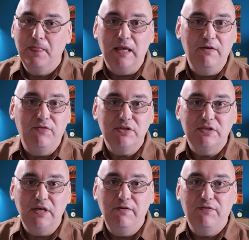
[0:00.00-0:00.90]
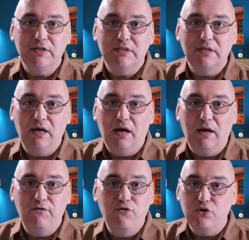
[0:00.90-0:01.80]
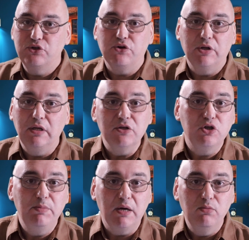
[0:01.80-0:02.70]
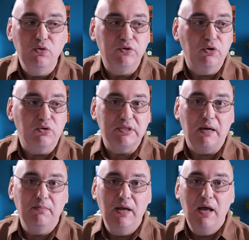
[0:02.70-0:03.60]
If it's furniture that needs to be removed, or some